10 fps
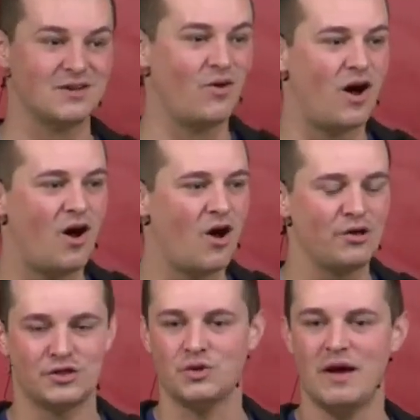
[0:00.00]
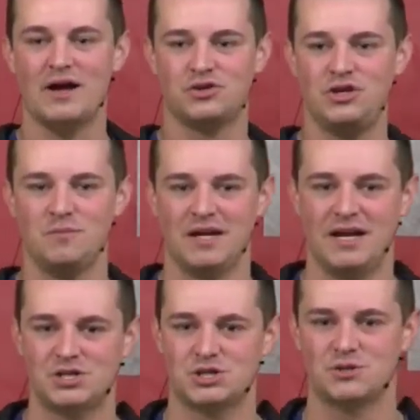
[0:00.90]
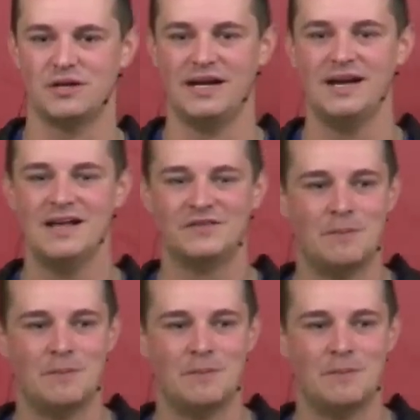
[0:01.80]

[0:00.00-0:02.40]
So all throughout human history,